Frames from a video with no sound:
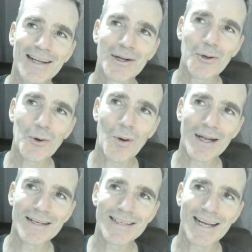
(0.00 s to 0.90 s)

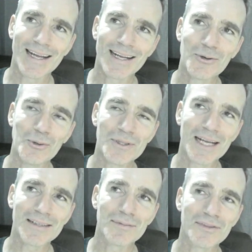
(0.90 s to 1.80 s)
quite cool to get
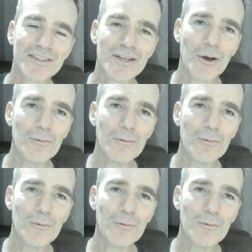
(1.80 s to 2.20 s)
some snow.